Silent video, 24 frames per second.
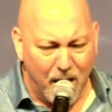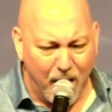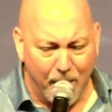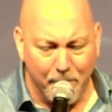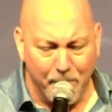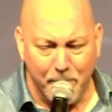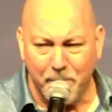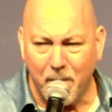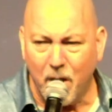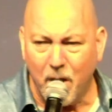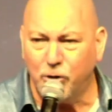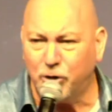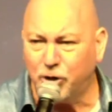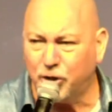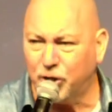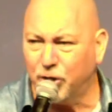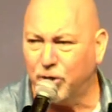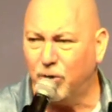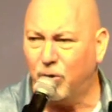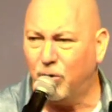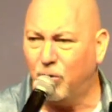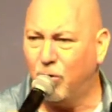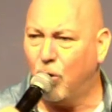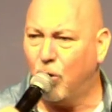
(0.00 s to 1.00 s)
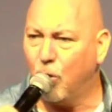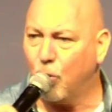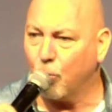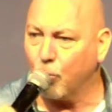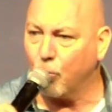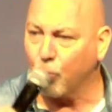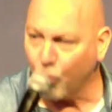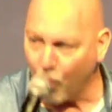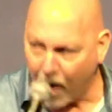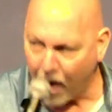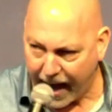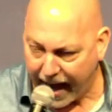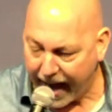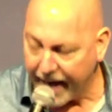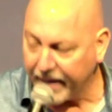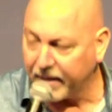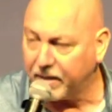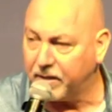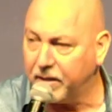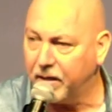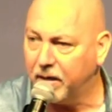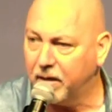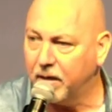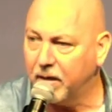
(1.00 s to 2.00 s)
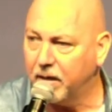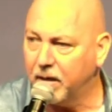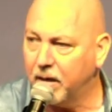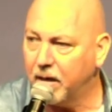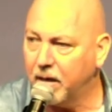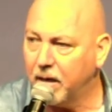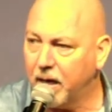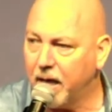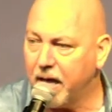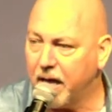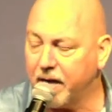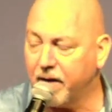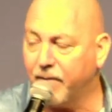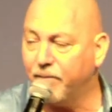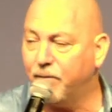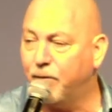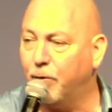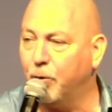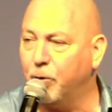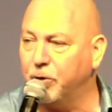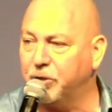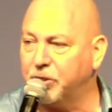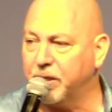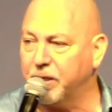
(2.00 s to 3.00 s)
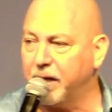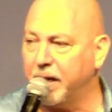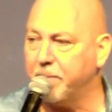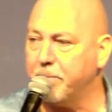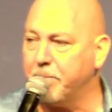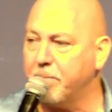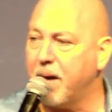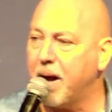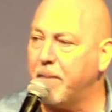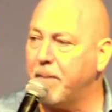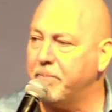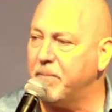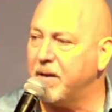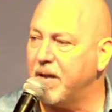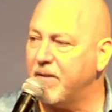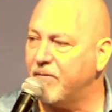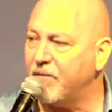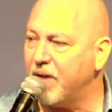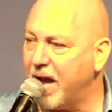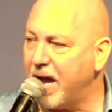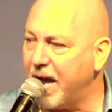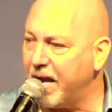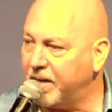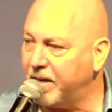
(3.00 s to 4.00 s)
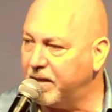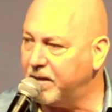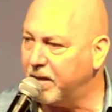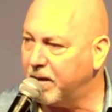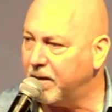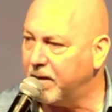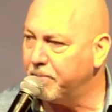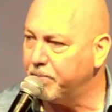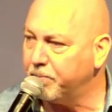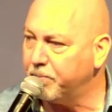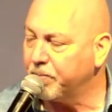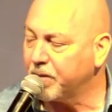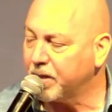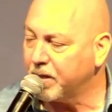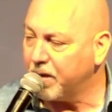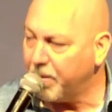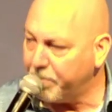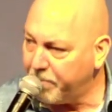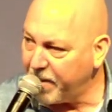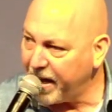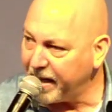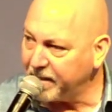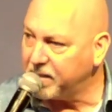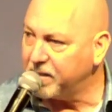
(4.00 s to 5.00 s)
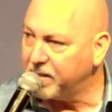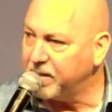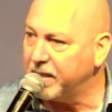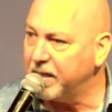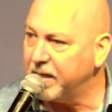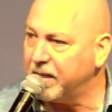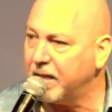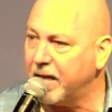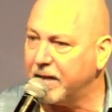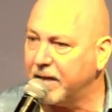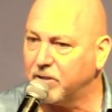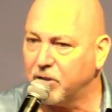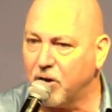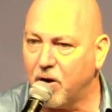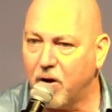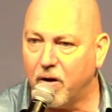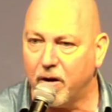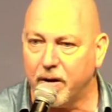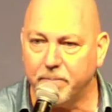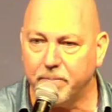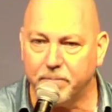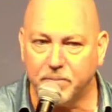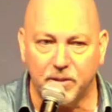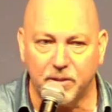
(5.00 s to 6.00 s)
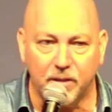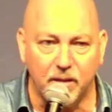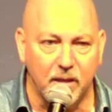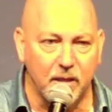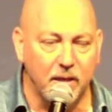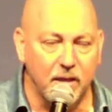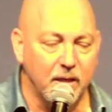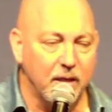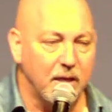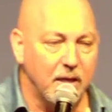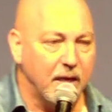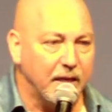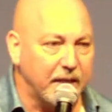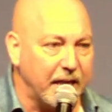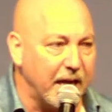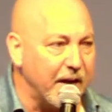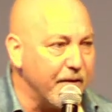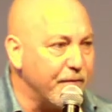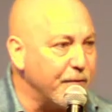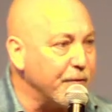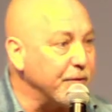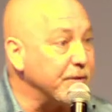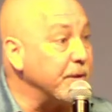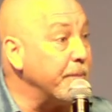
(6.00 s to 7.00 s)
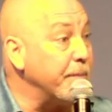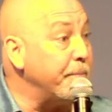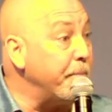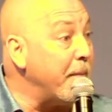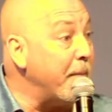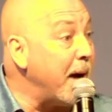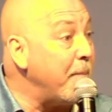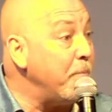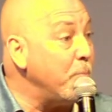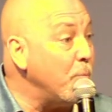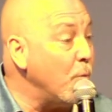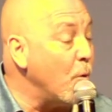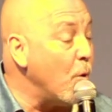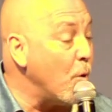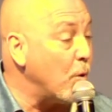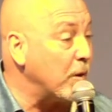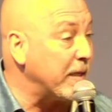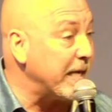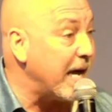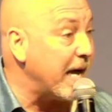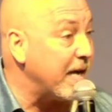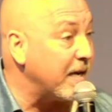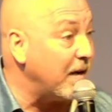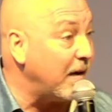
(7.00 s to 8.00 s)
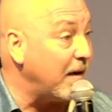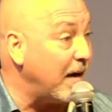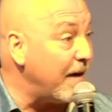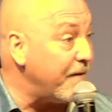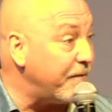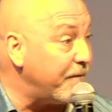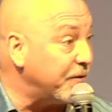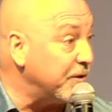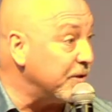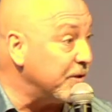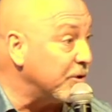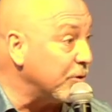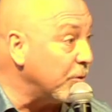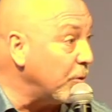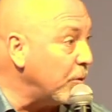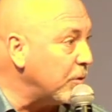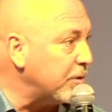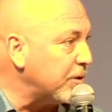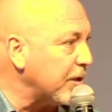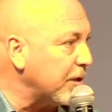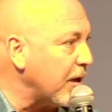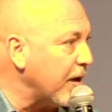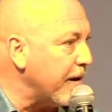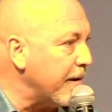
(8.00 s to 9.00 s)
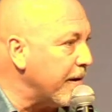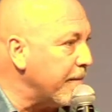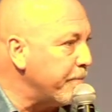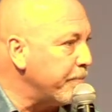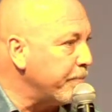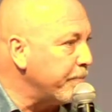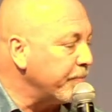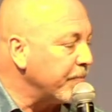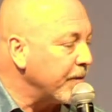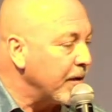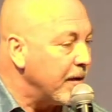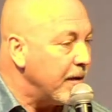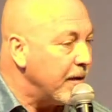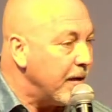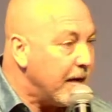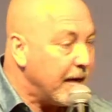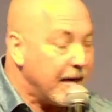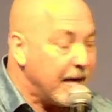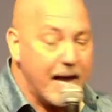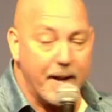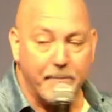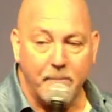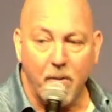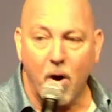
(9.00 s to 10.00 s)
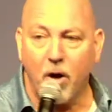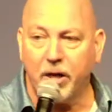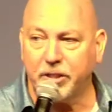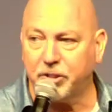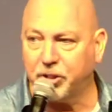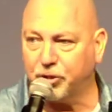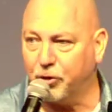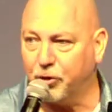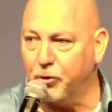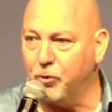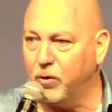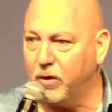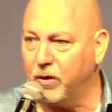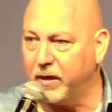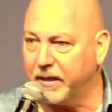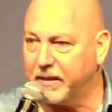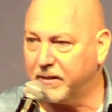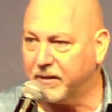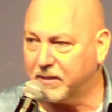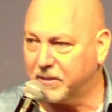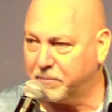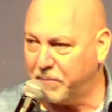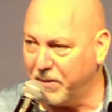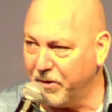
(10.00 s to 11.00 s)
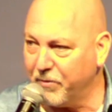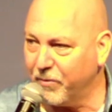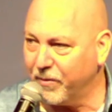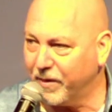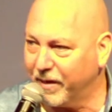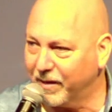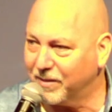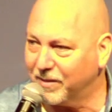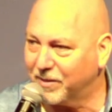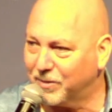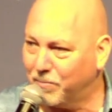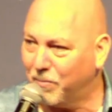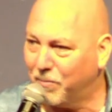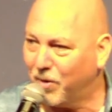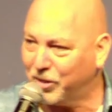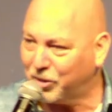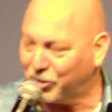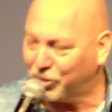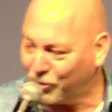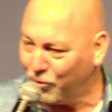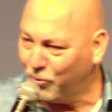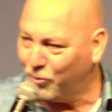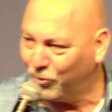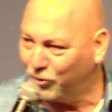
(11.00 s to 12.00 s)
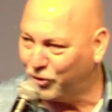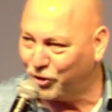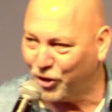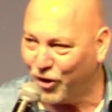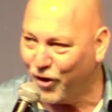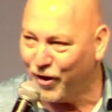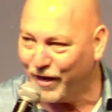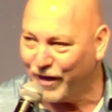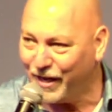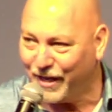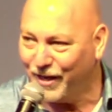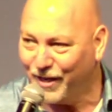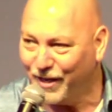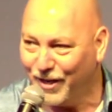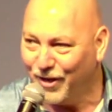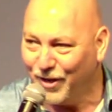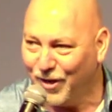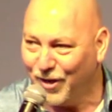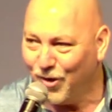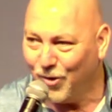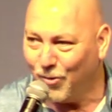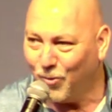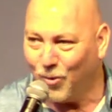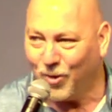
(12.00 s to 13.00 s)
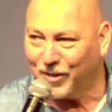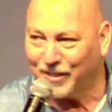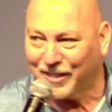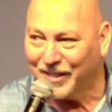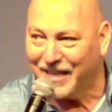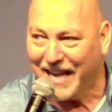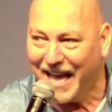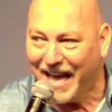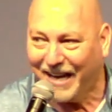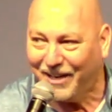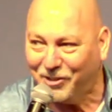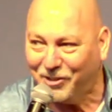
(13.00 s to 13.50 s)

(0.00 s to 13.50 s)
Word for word: emotional wreck. And unfortunately, mum never had the capacity at that time to care for us. And mum walked out and left us also. Now, my school experience, my school journey, wasn't that